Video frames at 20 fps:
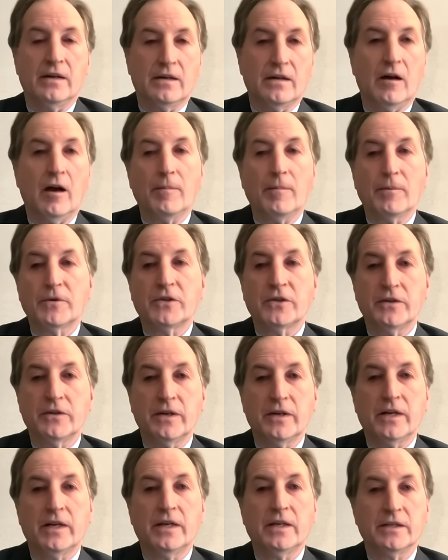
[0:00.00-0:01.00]

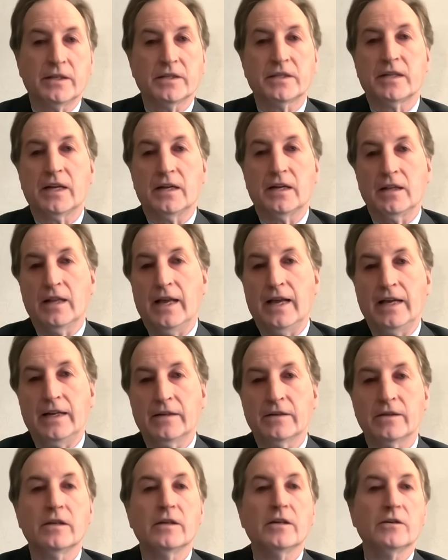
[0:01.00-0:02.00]
opportunity to sell
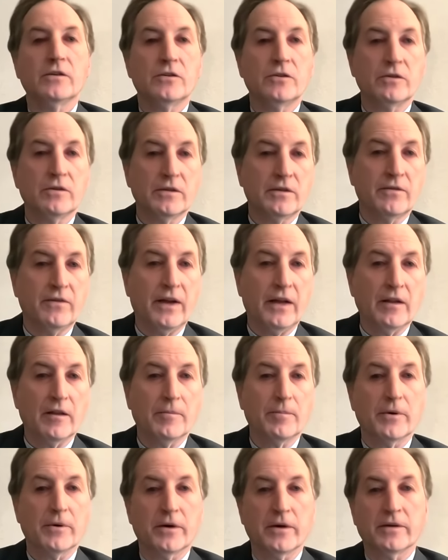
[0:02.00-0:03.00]
land to a
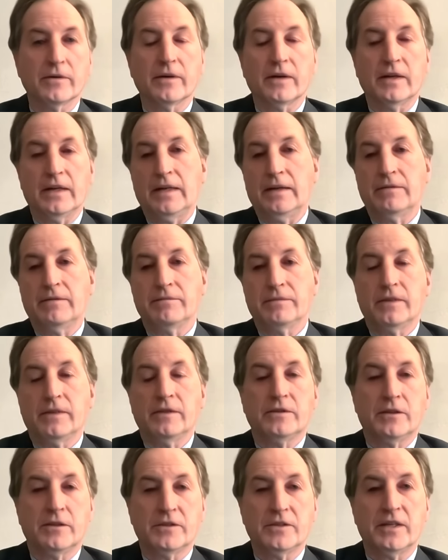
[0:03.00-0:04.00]
developer
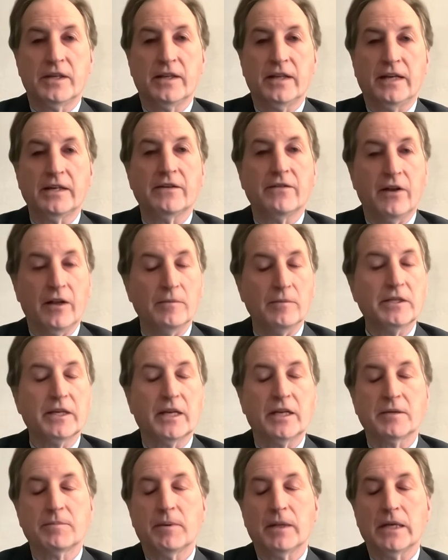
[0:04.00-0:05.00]
to see that
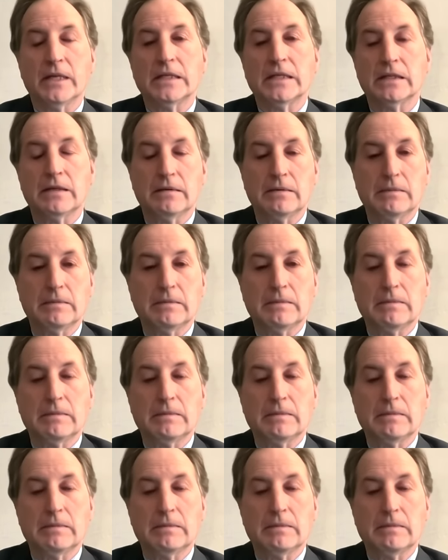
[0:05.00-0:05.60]
development takes place.